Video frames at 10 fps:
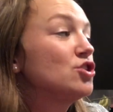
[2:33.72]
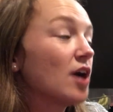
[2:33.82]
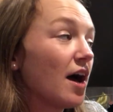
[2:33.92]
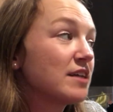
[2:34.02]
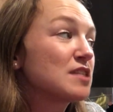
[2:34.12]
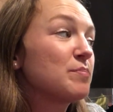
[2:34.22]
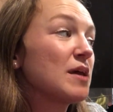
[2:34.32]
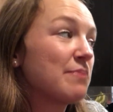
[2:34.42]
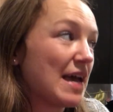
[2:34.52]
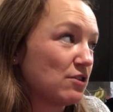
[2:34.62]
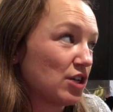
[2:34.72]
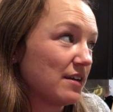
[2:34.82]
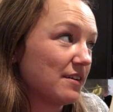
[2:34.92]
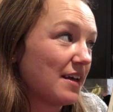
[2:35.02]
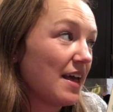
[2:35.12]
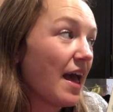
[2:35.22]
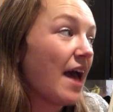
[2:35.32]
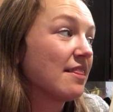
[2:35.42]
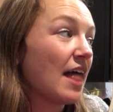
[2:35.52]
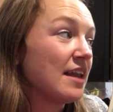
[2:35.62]
Just be patient
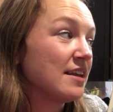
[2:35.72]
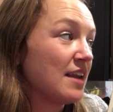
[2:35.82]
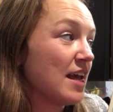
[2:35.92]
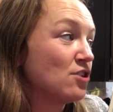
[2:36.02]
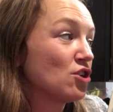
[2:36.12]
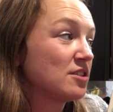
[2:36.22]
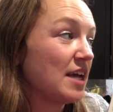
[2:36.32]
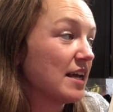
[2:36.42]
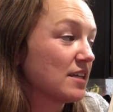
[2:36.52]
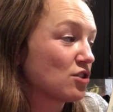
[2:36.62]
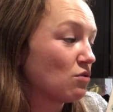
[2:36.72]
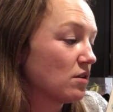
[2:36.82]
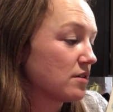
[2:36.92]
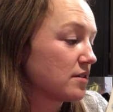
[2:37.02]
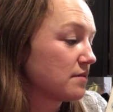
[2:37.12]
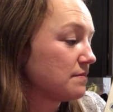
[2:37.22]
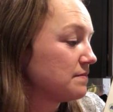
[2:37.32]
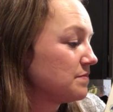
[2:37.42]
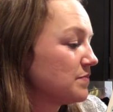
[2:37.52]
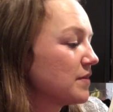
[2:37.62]
and let nature take its course.
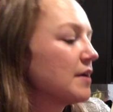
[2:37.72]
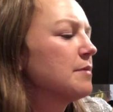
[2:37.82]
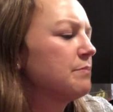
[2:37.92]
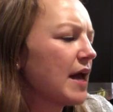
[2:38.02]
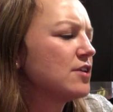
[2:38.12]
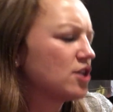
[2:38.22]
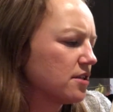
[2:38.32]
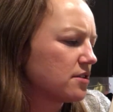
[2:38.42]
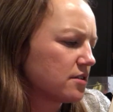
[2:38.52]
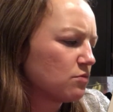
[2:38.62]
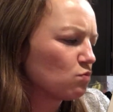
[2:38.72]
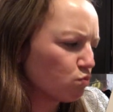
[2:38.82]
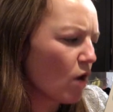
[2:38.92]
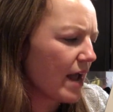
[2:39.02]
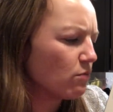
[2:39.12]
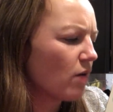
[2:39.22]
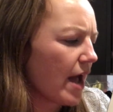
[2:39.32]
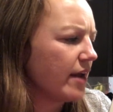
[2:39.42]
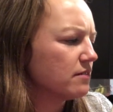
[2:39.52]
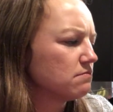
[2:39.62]
Patience. Right,
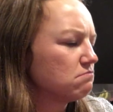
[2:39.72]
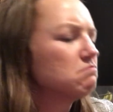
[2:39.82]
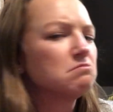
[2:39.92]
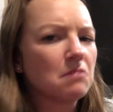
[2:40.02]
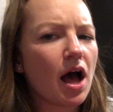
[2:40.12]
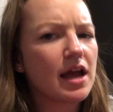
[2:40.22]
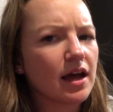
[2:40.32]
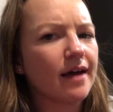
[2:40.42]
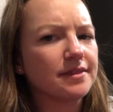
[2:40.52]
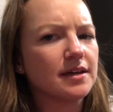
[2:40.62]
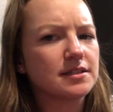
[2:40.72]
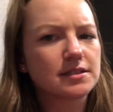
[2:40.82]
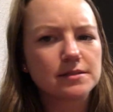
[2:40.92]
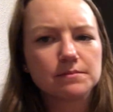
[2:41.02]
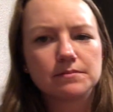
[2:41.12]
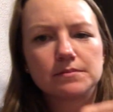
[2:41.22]
right. I got this.